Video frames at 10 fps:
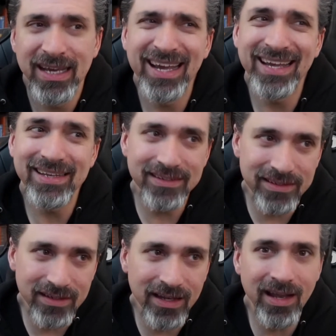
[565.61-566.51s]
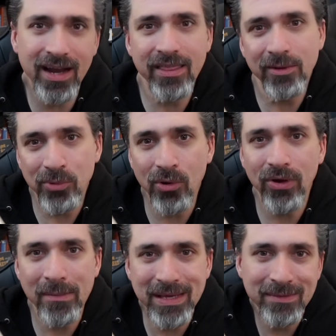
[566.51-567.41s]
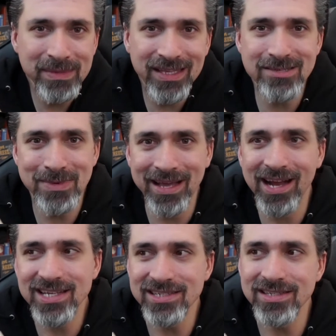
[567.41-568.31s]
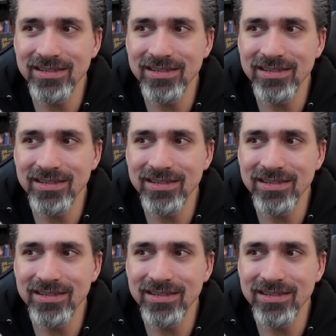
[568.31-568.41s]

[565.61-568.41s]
And a lot of their programming, I mean, let's be honest,